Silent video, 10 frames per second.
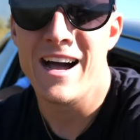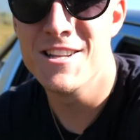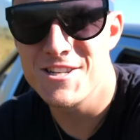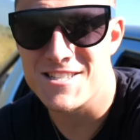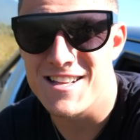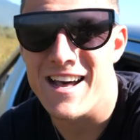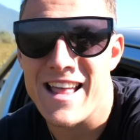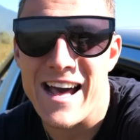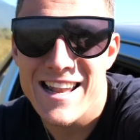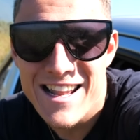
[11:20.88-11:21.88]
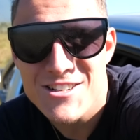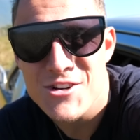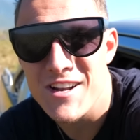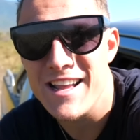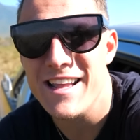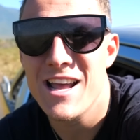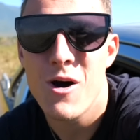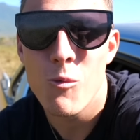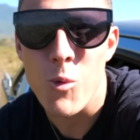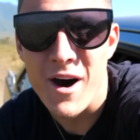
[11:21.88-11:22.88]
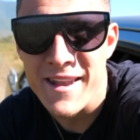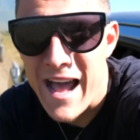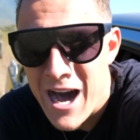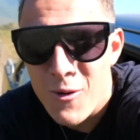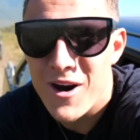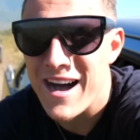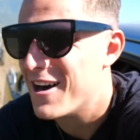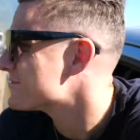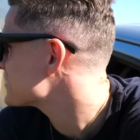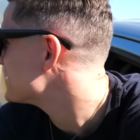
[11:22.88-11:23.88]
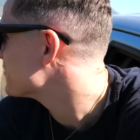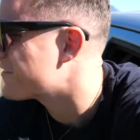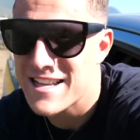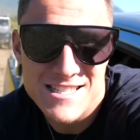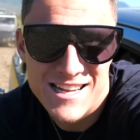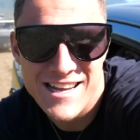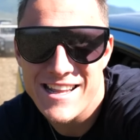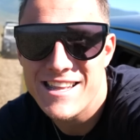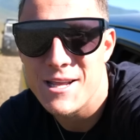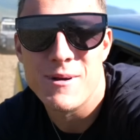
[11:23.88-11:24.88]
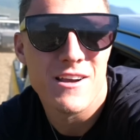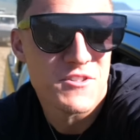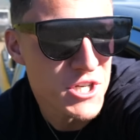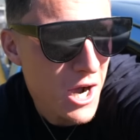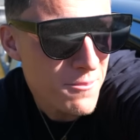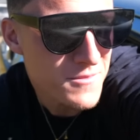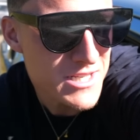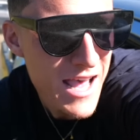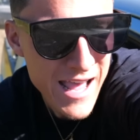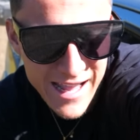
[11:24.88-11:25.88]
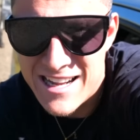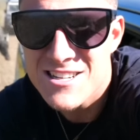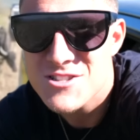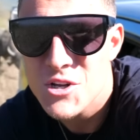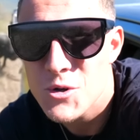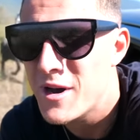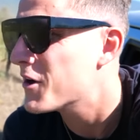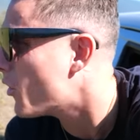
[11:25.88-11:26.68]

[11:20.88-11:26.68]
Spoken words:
And just like that, literally 1 hour outside of Thessaloniki, we have jumped into an